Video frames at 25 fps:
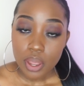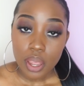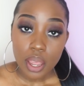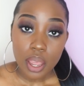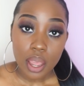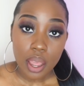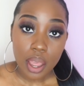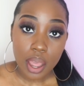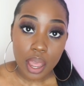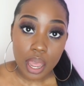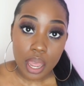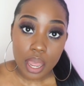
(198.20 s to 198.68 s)

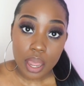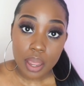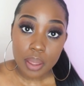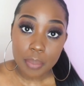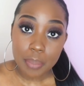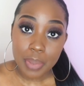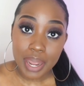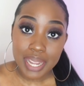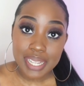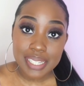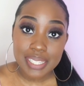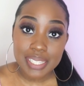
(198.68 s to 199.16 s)
are
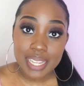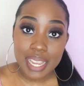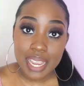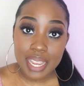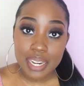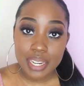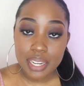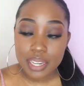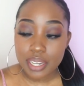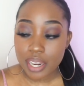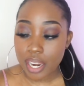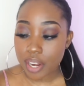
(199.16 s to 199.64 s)
my
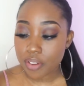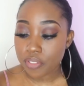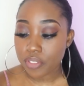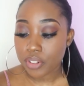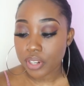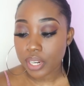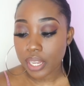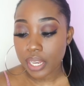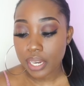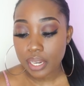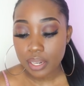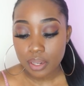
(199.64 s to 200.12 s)
standard
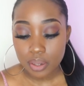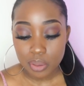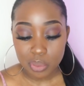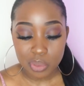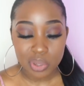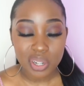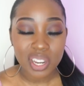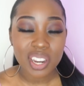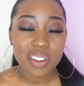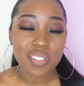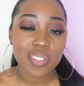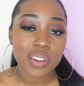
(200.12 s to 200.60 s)
everyday, well
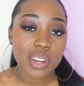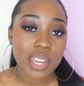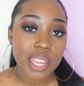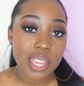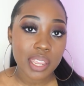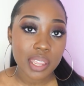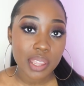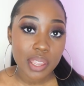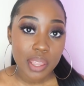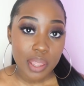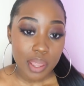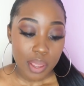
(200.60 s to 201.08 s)
not
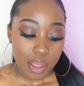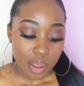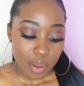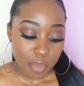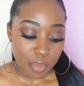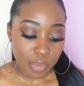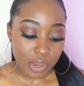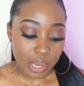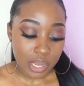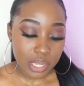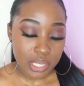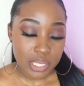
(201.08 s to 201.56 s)
everyday,
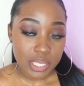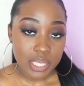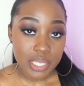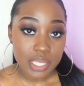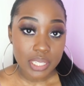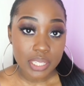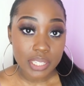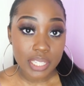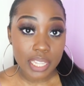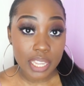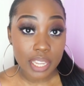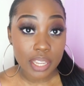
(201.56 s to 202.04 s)
but
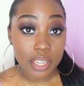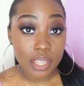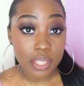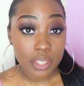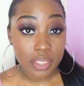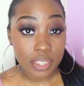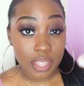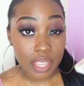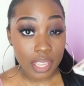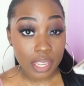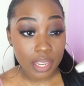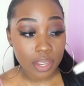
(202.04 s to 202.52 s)

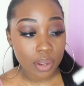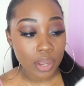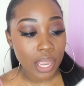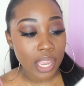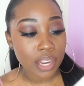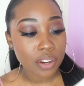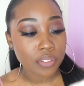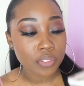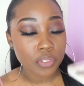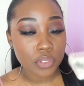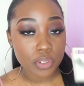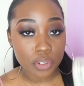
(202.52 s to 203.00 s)
they're
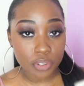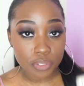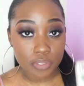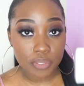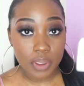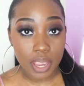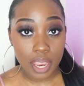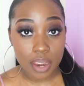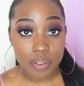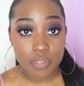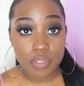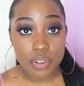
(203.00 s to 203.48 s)
kind of good for
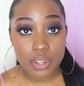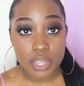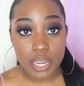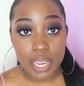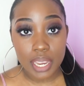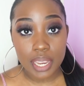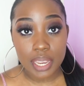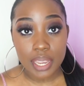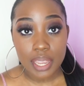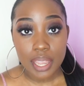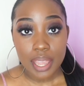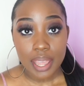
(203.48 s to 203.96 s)

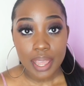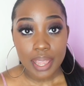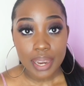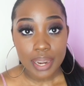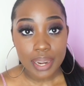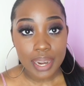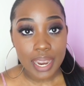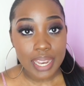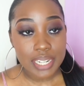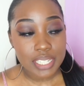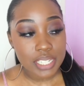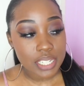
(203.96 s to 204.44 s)
everyday
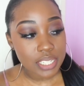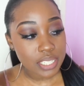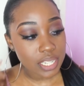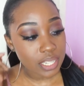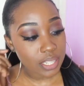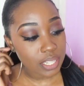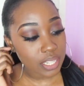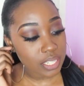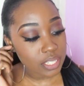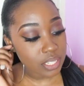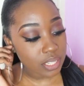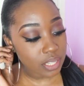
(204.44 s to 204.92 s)
lashes, and
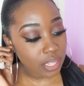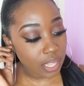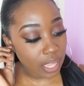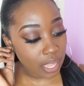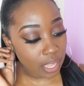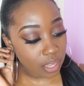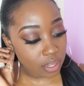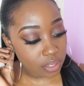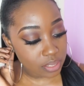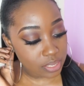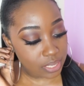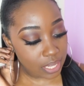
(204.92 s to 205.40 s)
these are the
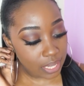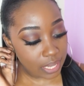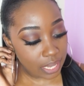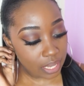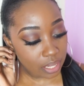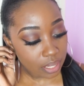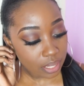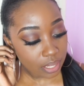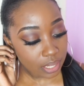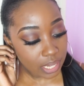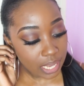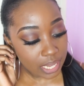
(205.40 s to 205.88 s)
El
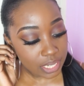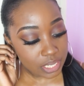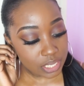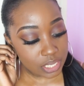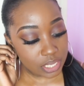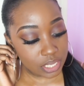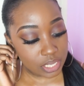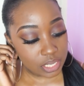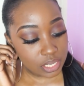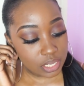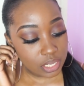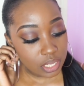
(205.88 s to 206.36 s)
Diana
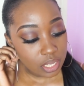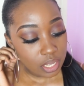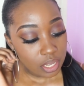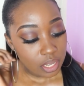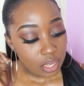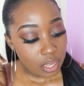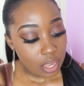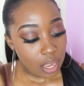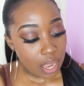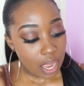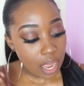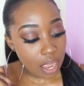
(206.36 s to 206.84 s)
lashes.
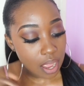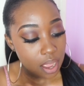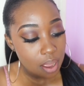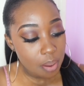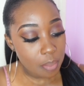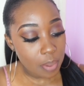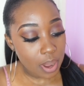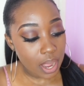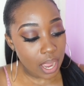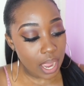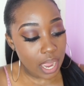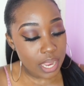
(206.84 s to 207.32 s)

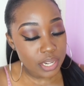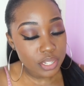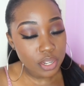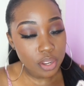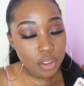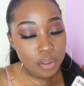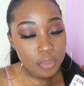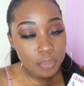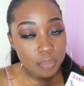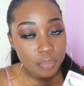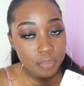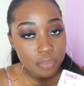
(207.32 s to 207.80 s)
I
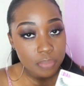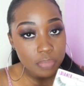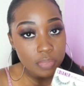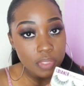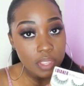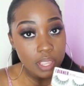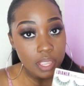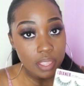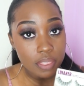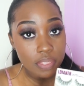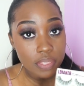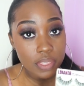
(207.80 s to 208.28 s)
don't
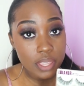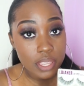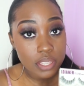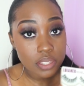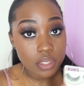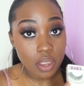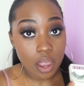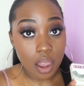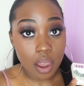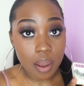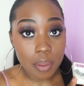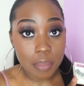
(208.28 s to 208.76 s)
think these
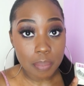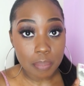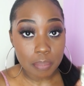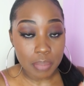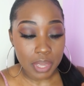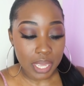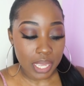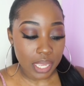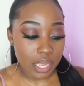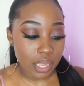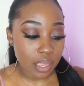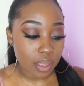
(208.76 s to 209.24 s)
are
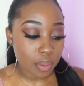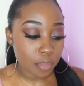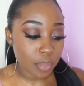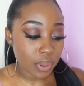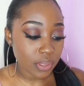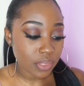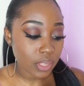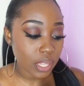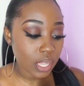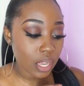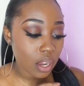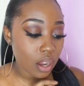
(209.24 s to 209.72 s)
mink,
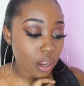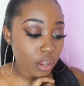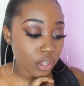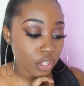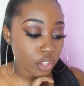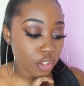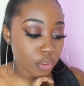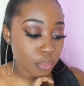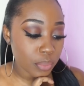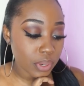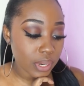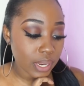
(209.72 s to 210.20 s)
but they are
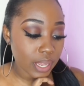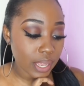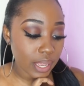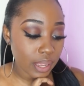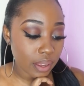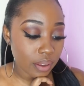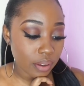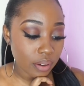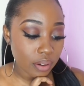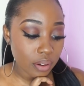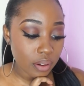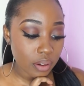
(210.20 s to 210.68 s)
human
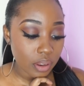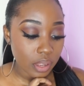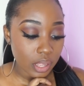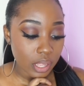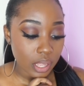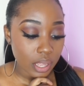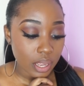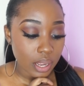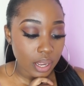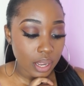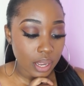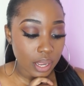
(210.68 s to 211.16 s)
hair,
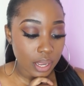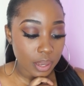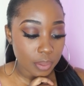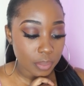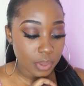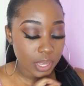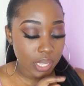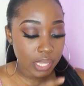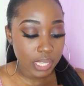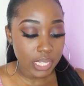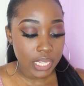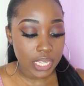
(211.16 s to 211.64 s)

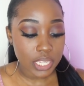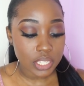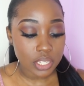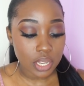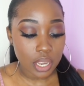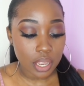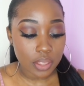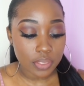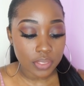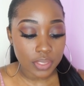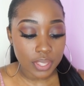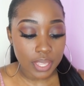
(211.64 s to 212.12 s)
and these
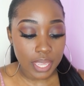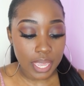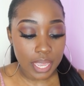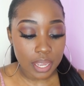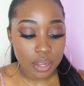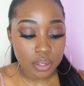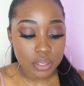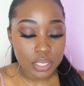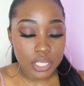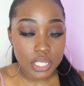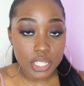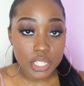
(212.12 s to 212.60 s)
are the
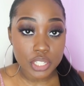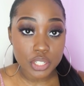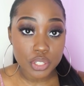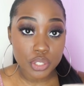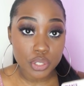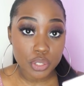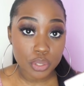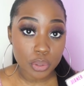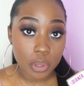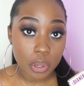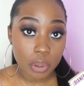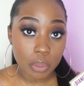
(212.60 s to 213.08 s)

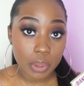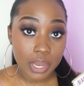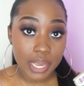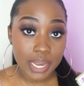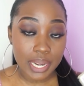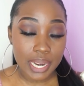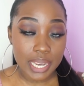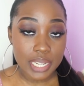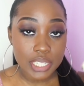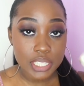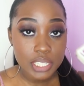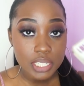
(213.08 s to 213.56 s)
LD208
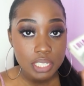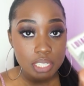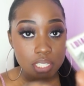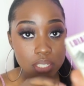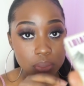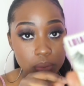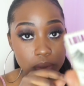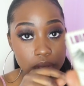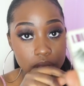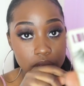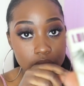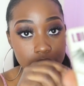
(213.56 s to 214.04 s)
lashes,
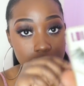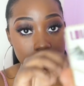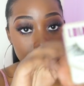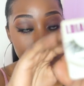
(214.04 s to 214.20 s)
which